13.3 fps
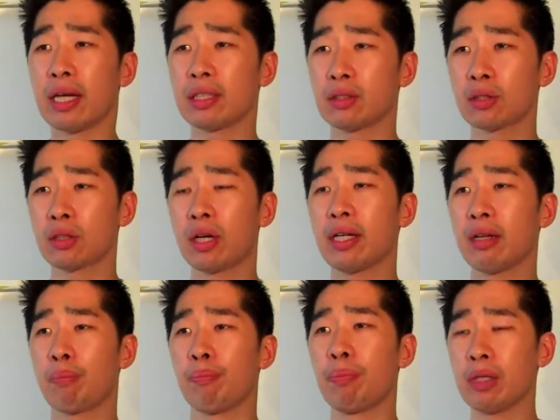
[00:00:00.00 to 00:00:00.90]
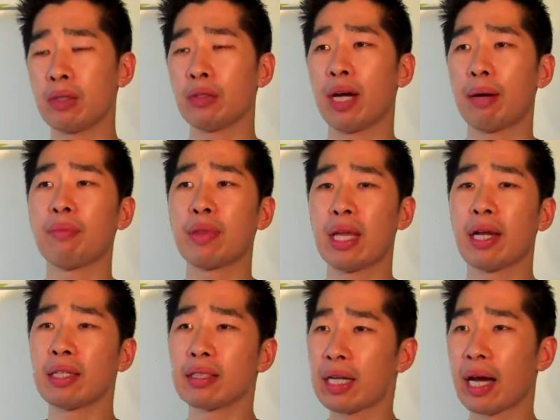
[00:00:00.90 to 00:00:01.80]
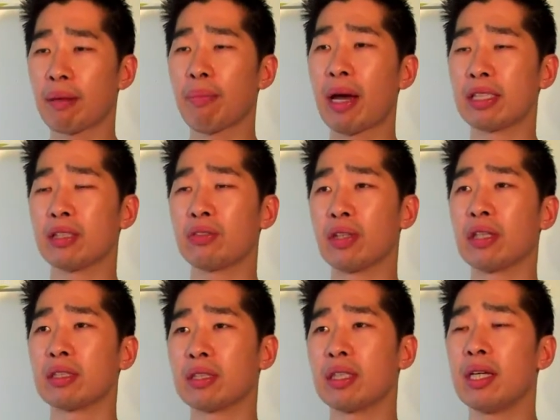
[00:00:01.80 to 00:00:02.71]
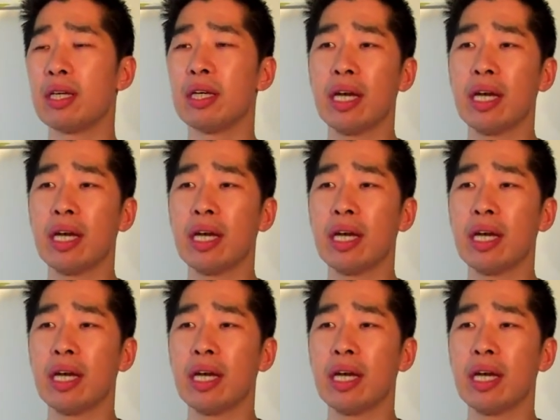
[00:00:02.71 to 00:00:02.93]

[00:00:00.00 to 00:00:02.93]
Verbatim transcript: and try to build up that database first.